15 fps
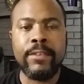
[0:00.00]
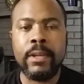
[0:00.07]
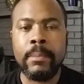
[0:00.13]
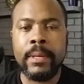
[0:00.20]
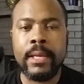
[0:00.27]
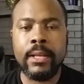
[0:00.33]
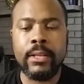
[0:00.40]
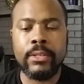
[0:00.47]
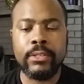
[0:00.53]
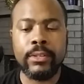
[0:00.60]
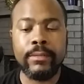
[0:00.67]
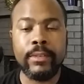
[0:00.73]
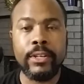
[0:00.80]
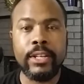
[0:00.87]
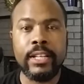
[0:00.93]
Females
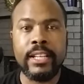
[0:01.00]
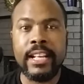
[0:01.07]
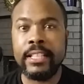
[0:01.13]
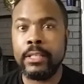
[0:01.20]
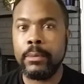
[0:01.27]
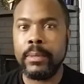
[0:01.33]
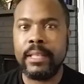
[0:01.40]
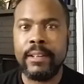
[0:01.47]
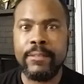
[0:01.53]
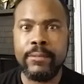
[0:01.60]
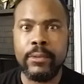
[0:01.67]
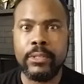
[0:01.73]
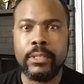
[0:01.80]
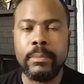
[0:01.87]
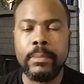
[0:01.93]
are very connected with that
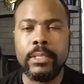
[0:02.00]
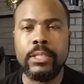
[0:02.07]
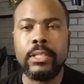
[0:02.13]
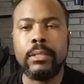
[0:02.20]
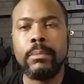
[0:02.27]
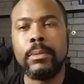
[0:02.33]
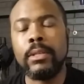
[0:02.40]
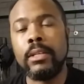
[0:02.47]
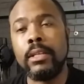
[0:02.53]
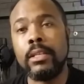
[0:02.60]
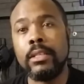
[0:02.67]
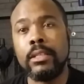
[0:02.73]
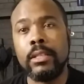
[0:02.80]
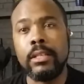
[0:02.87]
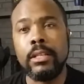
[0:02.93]
fourth dimension
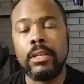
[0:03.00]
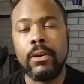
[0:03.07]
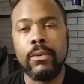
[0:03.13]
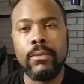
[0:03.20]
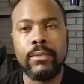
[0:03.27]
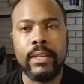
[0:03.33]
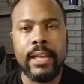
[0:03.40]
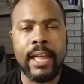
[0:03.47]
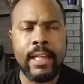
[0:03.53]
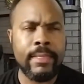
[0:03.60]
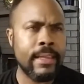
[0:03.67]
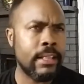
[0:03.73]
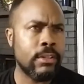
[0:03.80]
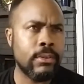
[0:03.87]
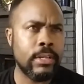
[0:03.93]
because, you know, they
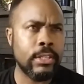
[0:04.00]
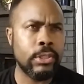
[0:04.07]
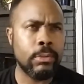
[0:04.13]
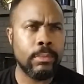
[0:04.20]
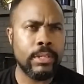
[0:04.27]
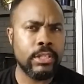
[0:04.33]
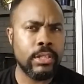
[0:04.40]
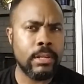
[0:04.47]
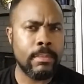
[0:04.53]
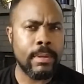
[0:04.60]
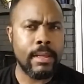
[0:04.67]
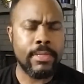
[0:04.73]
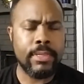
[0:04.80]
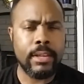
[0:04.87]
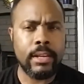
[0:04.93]
have that little intuition
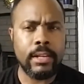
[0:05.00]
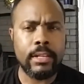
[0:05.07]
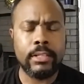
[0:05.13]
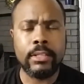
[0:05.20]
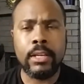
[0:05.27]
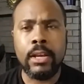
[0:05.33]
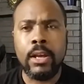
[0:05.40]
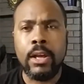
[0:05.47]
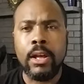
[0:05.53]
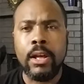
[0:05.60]
about things.